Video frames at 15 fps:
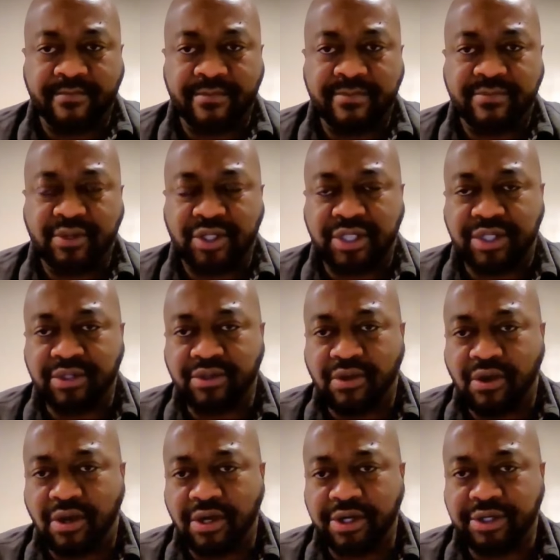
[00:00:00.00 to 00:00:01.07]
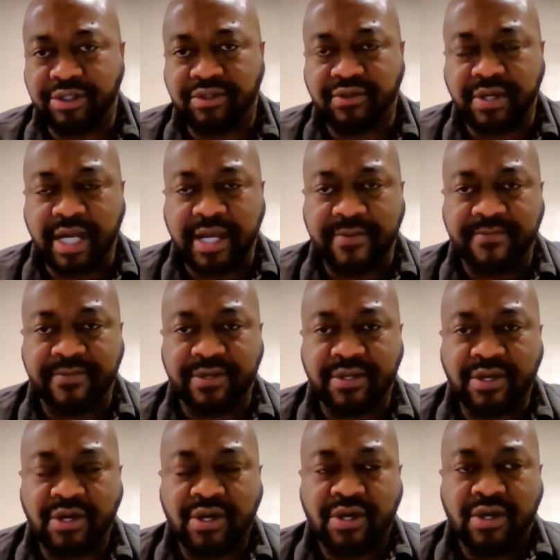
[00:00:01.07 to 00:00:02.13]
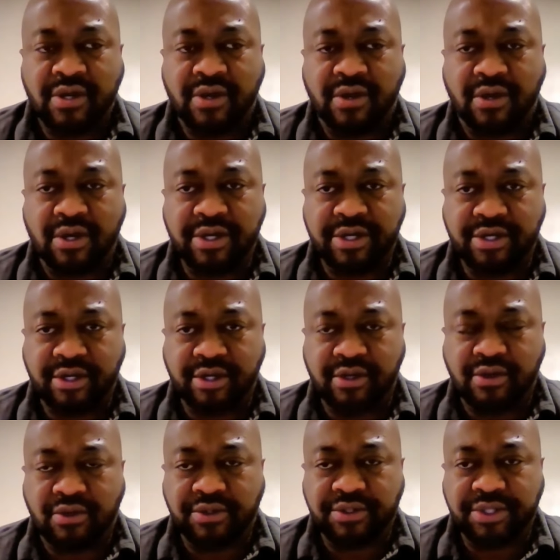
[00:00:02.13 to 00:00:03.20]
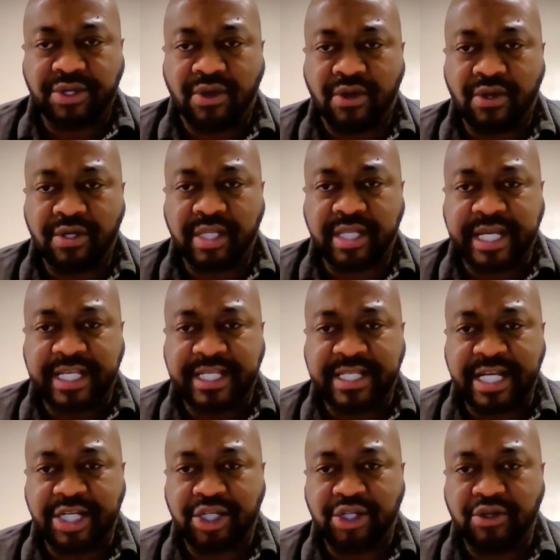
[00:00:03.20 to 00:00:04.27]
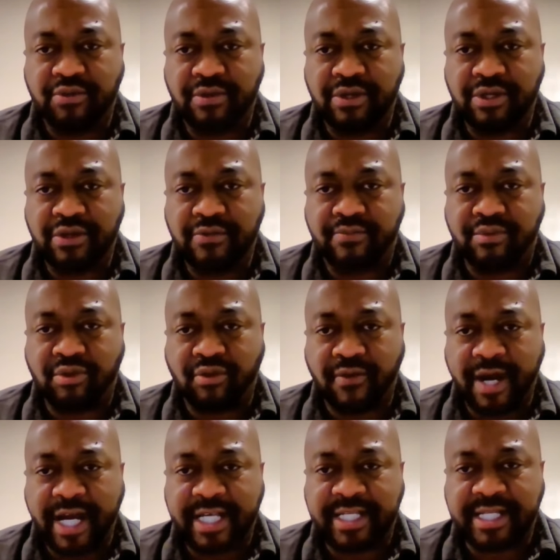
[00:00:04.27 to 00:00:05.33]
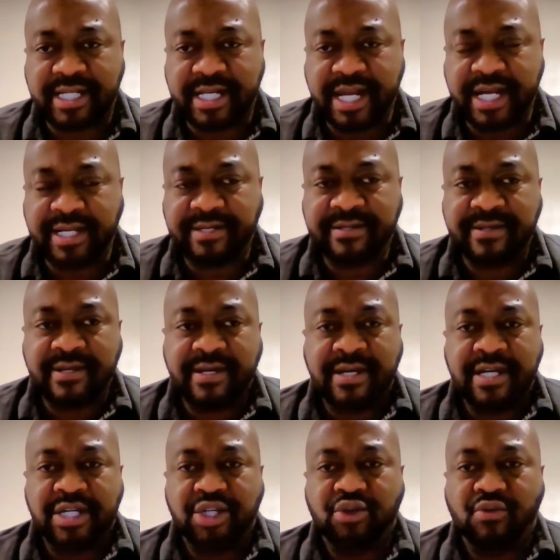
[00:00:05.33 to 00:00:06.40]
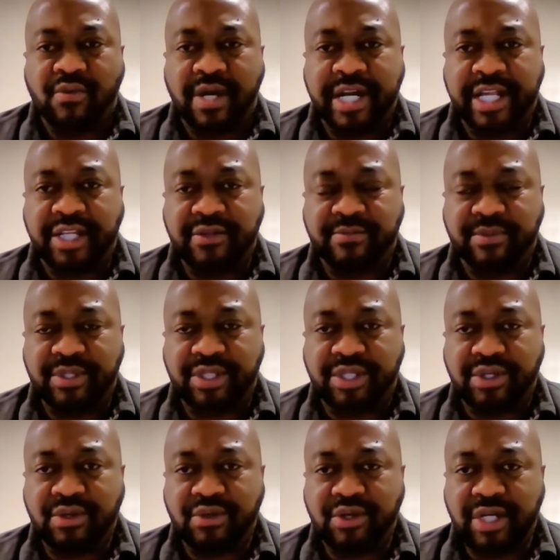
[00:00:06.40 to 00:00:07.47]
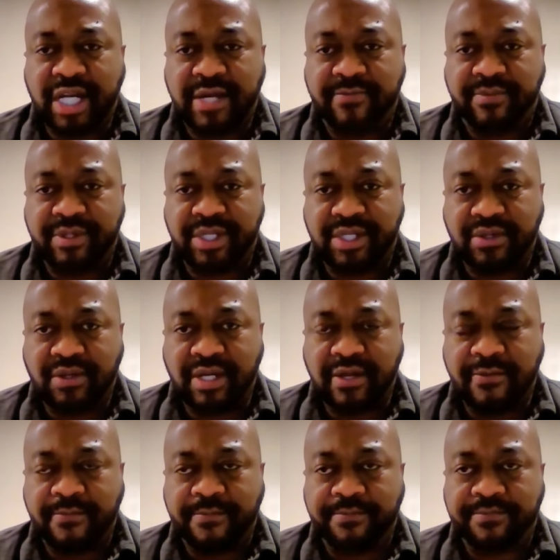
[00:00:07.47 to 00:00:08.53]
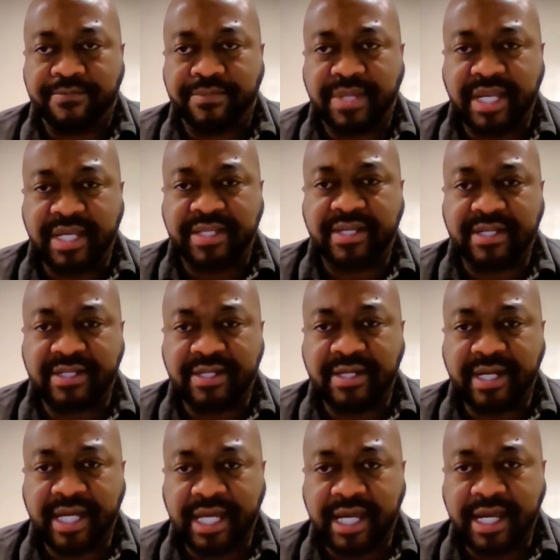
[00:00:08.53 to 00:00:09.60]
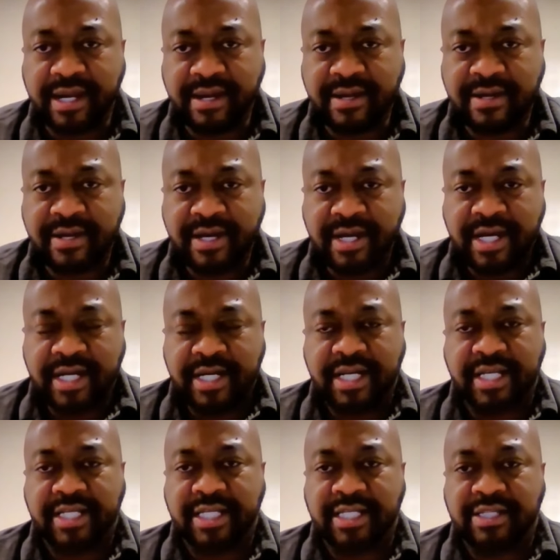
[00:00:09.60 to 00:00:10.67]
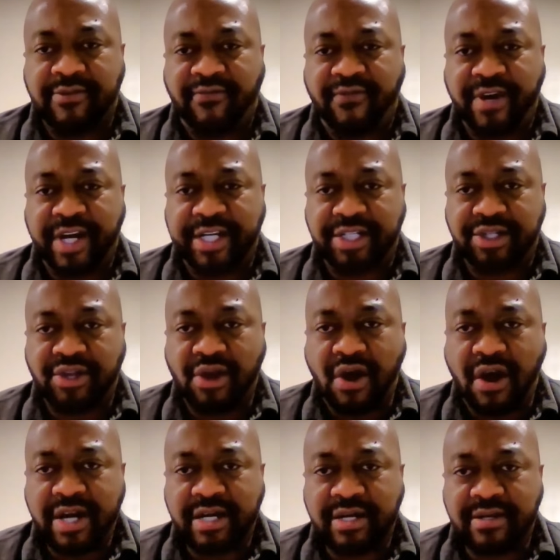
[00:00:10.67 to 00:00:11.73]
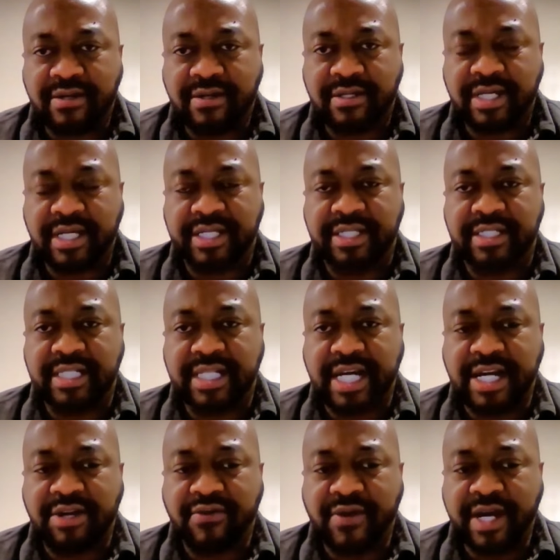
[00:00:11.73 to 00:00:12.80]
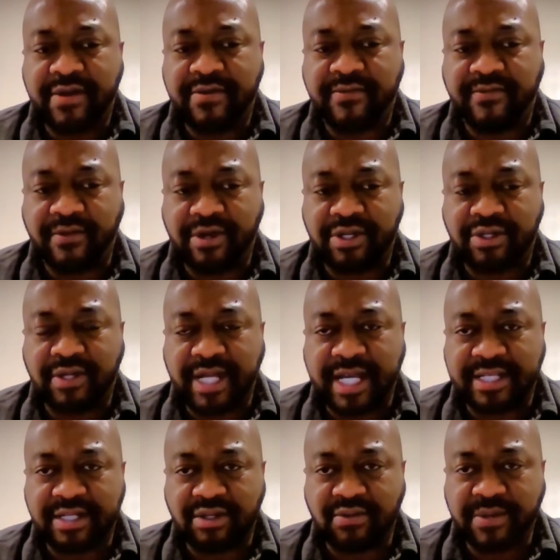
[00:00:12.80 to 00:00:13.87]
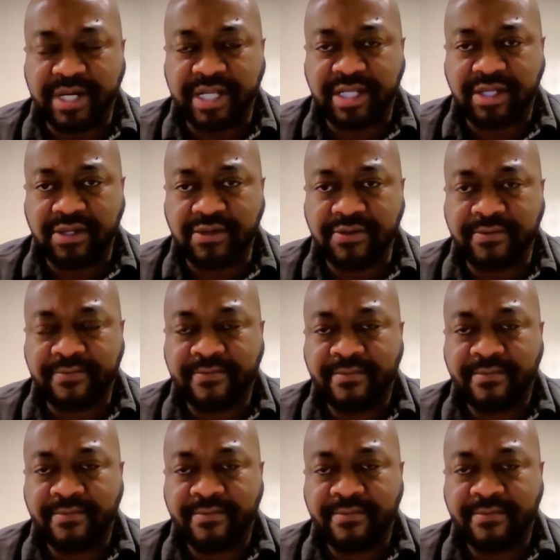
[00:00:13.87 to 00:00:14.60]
Pursue all your dreams, all your goals, all the things that you procrastinate, you wanted to pursue, you didn't pursue them. This is the year. This is a fresh start. This is January 1st, 2022.